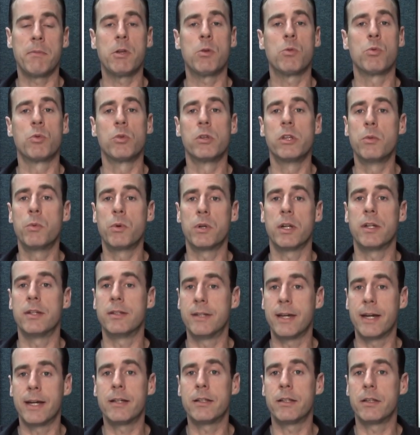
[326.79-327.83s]
You really want to
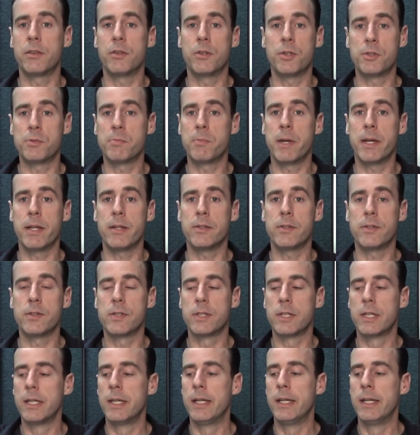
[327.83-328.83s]
dial in those bends.